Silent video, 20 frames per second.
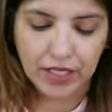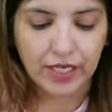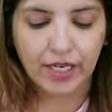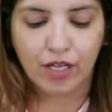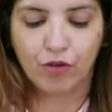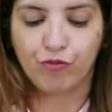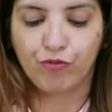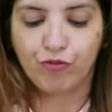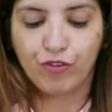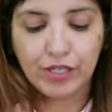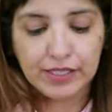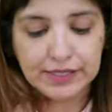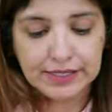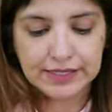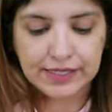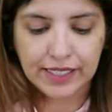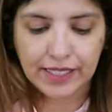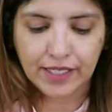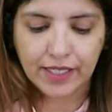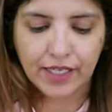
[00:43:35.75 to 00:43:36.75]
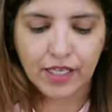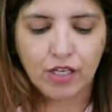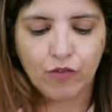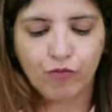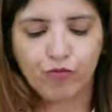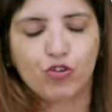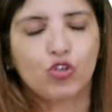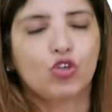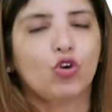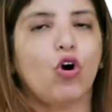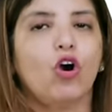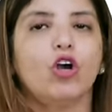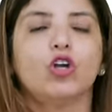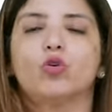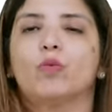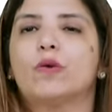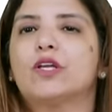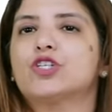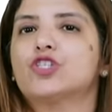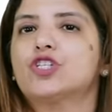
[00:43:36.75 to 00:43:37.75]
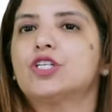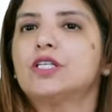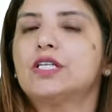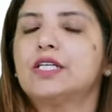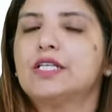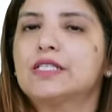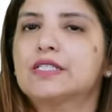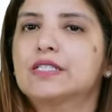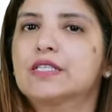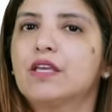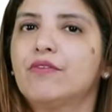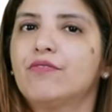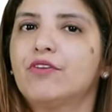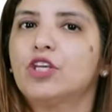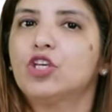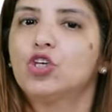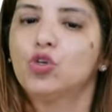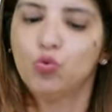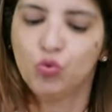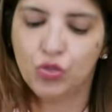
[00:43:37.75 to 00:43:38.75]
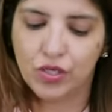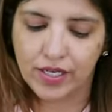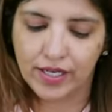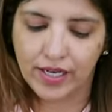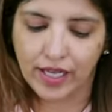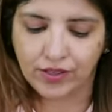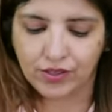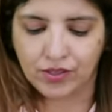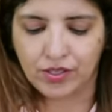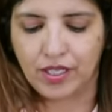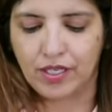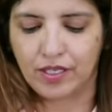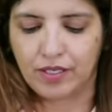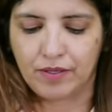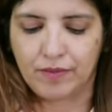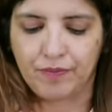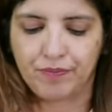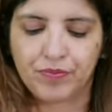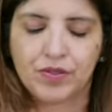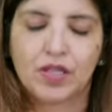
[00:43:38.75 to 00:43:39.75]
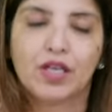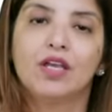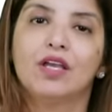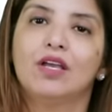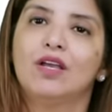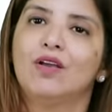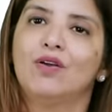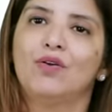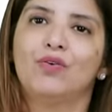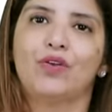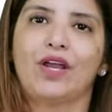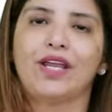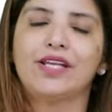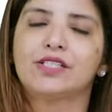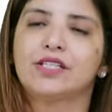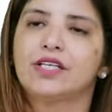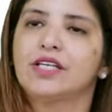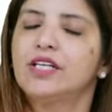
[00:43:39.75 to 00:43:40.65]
Now, first thing, if your question is giving you nothing, right?